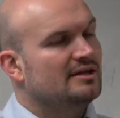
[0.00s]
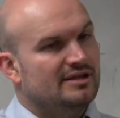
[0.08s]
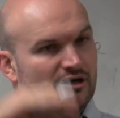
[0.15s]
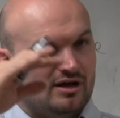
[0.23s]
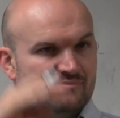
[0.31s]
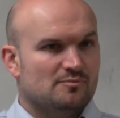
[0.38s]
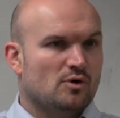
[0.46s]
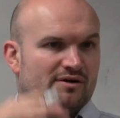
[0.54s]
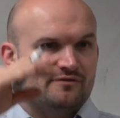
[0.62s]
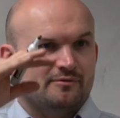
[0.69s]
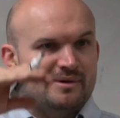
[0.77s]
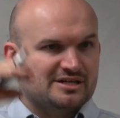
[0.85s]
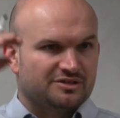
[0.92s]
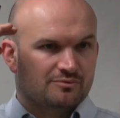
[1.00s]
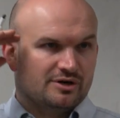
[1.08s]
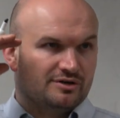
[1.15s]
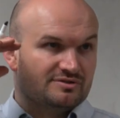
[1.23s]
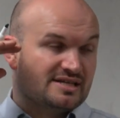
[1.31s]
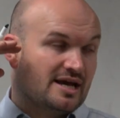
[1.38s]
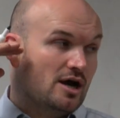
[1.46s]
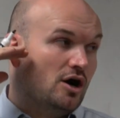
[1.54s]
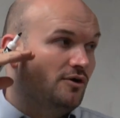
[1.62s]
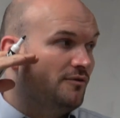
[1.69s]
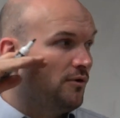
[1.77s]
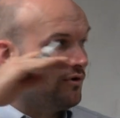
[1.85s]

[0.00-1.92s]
they'll have more information where you'd say, oh, the